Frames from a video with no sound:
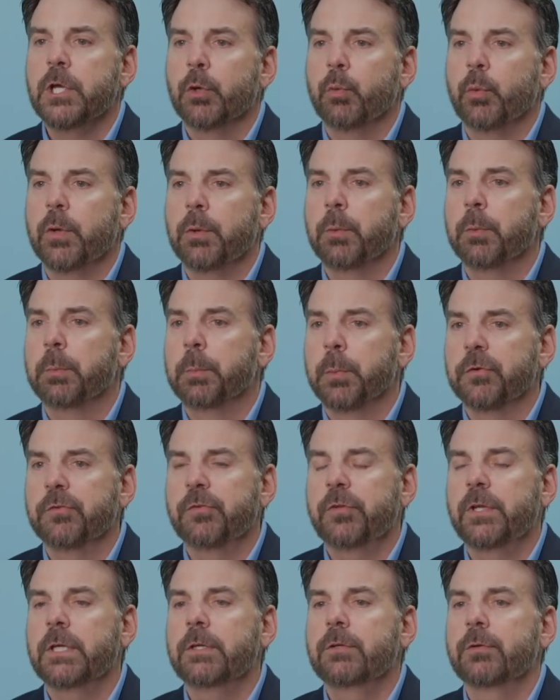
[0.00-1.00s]
we will
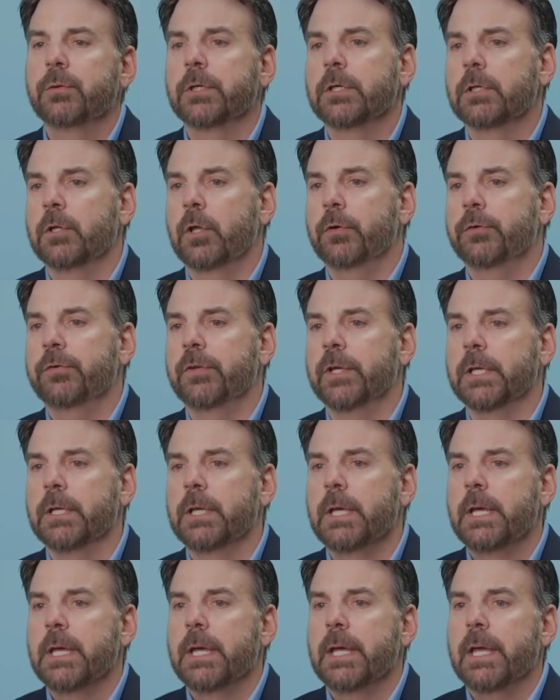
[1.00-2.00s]
proceed to a closing,
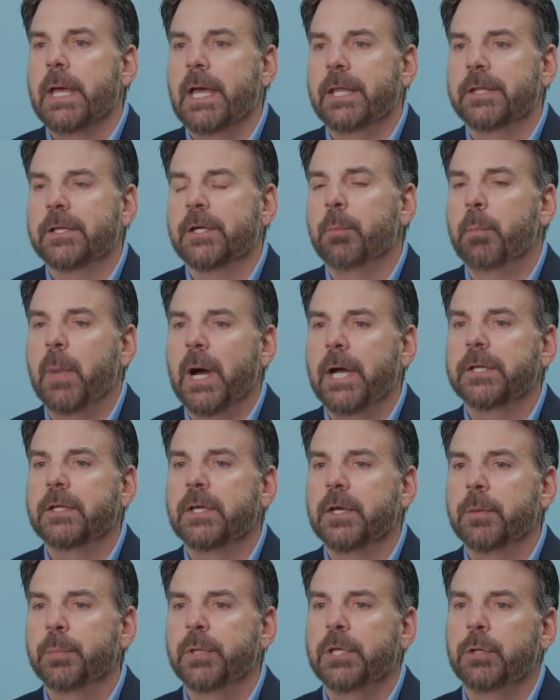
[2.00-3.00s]
and the combined
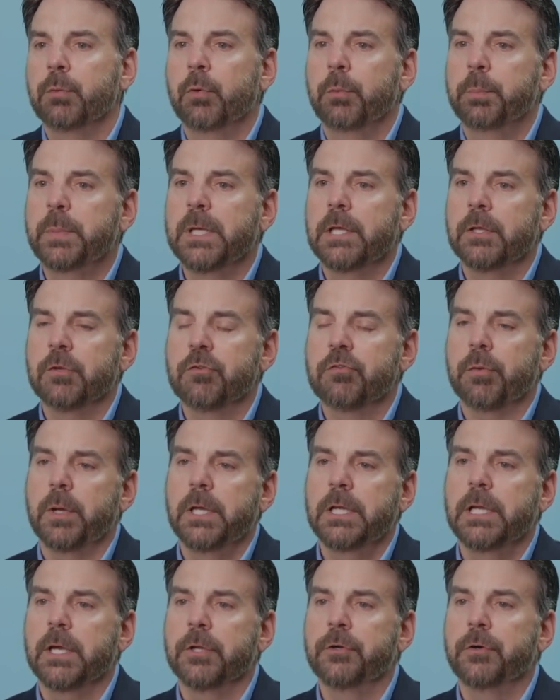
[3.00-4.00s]
company will begin
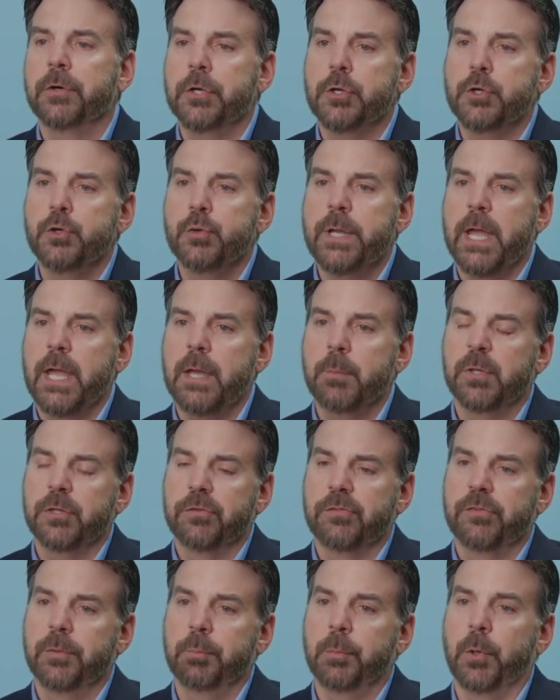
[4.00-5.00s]
trading under a new name and
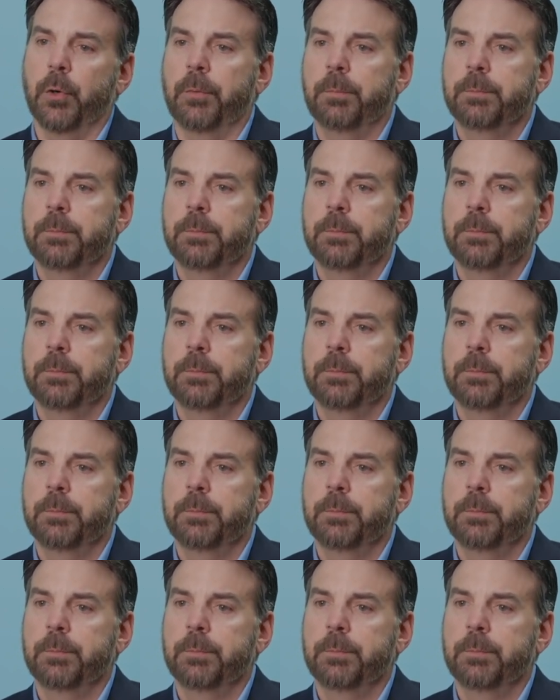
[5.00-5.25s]
symbol.